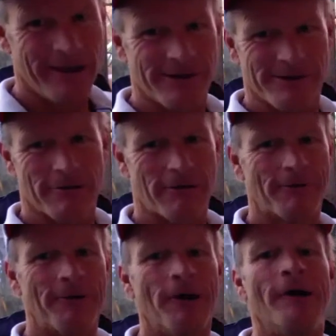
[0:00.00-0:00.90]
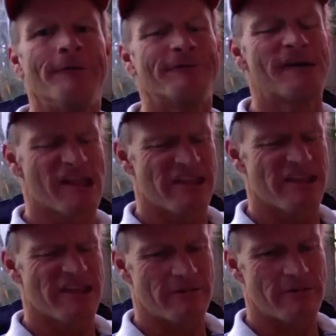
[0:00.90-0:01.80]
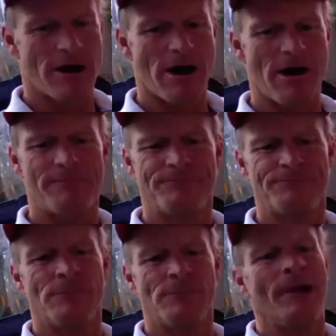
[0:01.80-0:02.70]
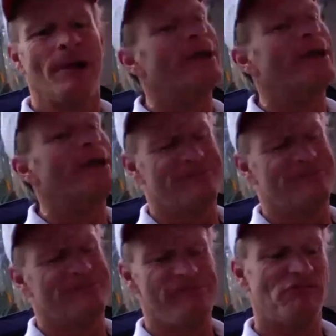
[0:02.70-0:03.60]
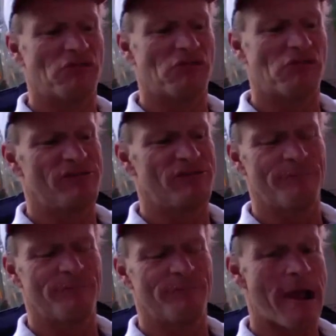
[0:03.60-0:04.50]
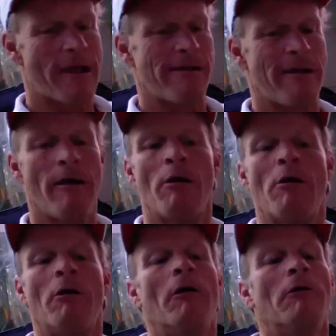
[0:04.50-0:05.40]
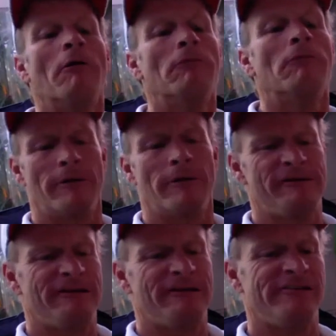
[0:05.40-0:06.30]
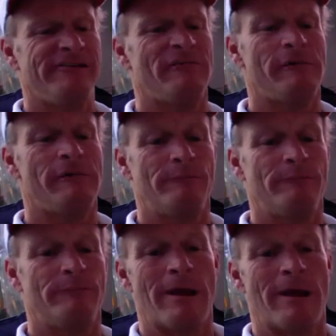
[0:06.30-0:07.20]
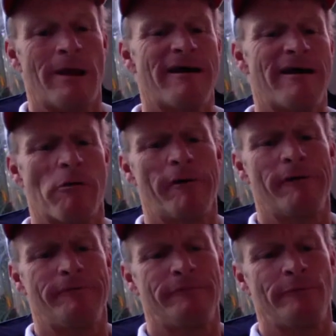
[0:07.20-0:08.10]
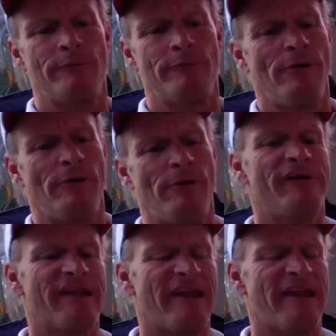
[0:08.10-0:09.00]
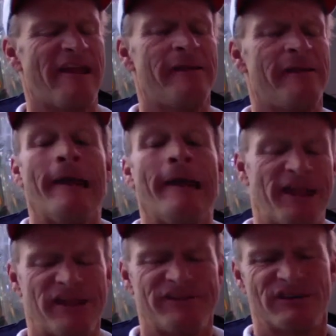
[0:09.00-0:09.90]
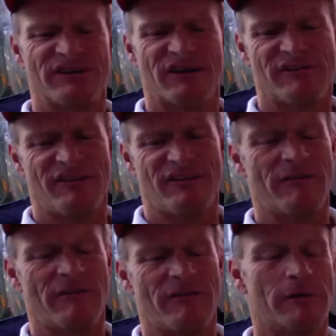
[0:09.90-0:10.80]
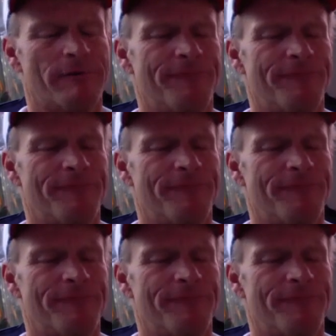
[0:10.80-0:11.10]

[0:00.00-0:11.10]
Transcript: Oh, thank you. It just was something I wanted to do, and I wanted to prove to kids all over the world that